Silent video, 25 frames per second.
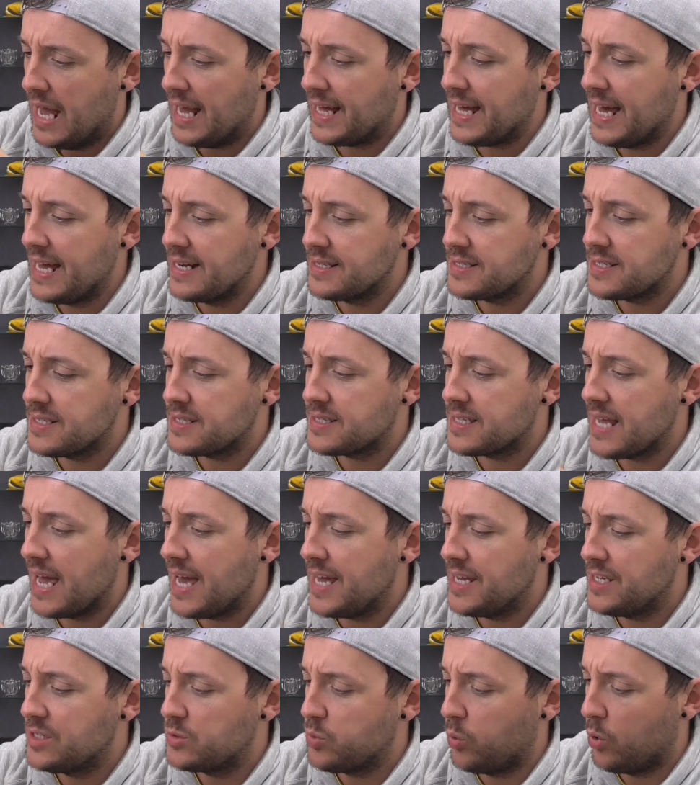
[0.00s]
I can't
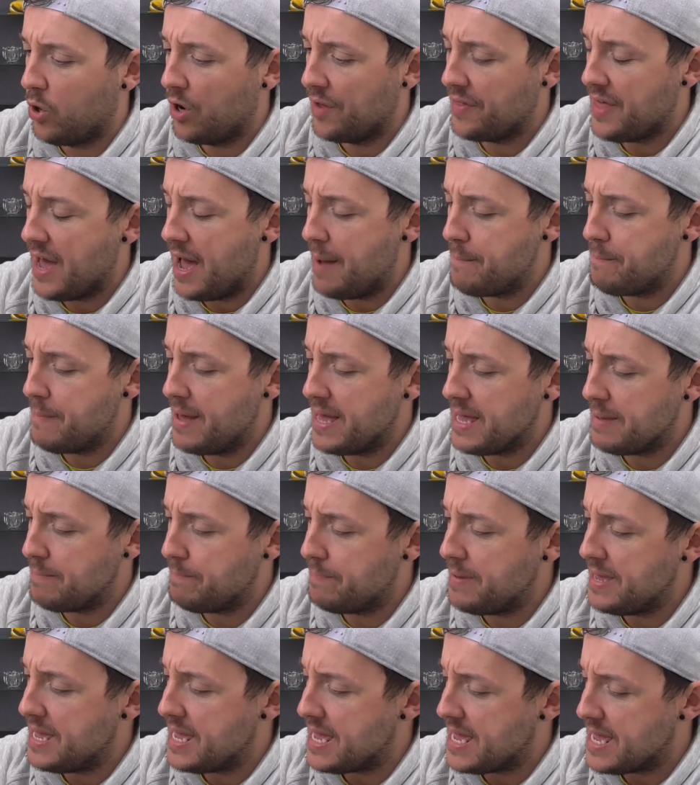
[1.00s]
decide what that
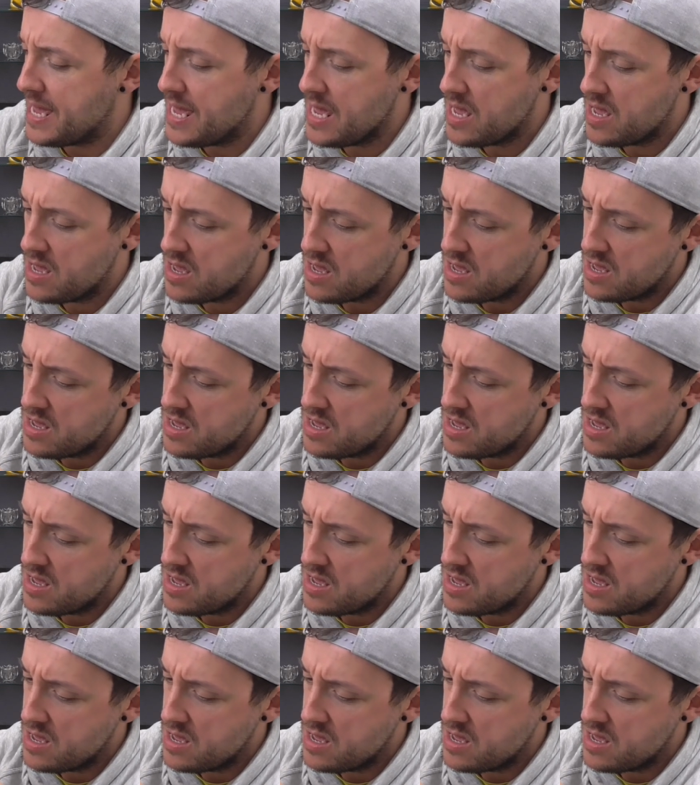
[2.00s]
might be.